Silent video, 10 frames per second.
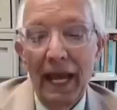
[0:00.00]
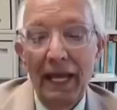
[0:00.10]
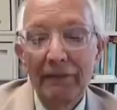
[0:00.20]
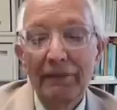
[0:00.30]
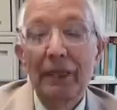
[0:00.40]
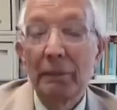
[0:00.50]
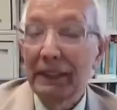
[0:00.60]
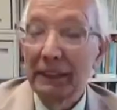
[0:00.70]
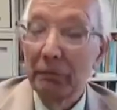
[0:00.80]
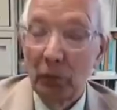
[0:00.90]
and we are
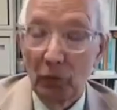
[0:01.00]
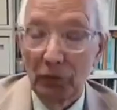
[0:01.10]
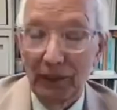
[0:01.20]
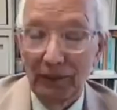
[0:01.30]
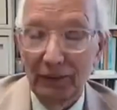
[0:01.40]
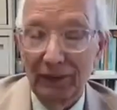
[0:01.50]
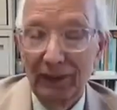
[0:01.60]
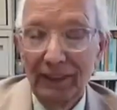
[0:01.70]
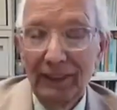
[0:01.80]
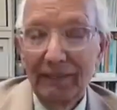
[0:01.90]
making progress.